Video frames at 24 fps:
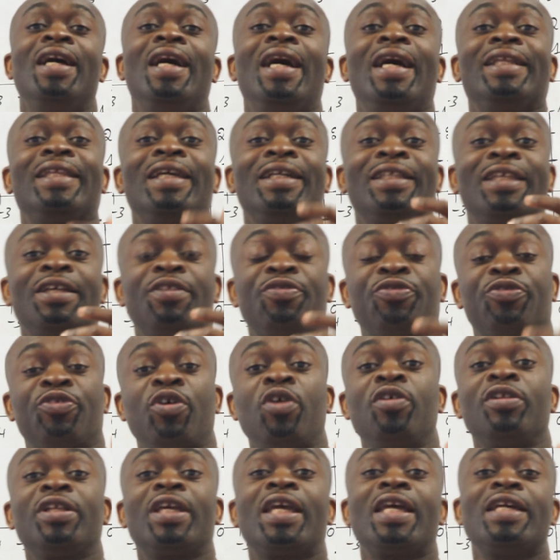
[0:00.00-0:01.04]
And then the
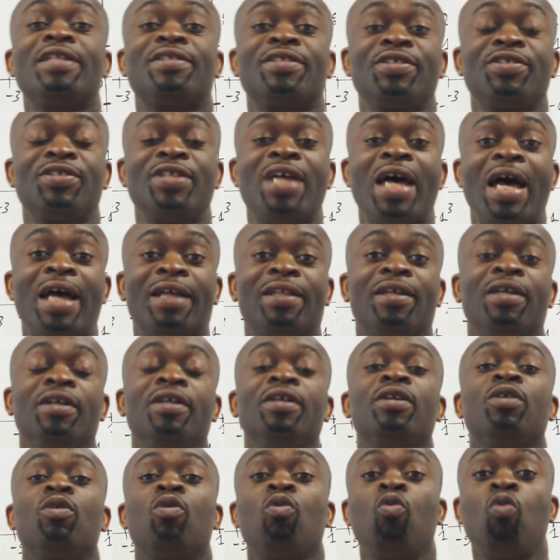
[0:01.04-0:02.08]
third case is
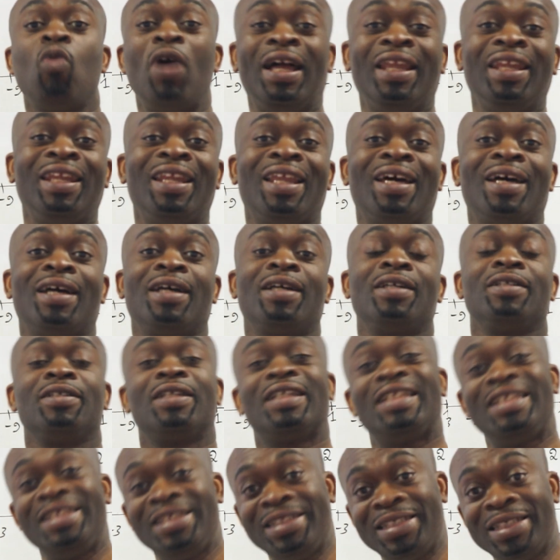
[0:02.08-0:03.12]
that one line
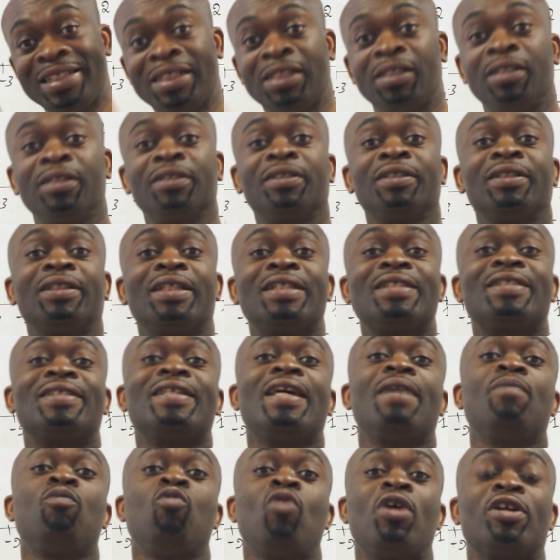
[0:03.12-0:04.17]
yields the
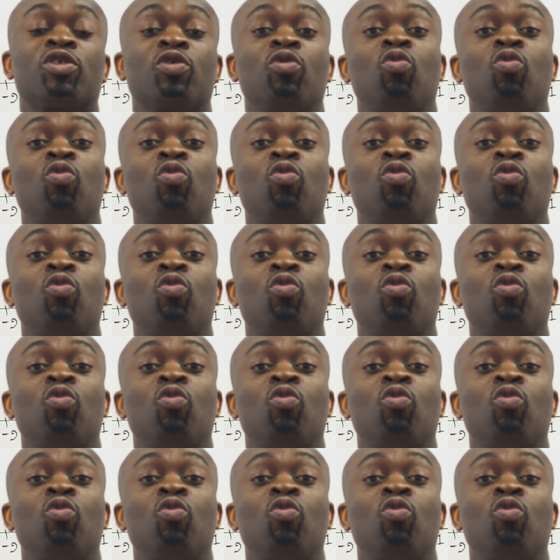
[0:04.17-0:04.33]
same one.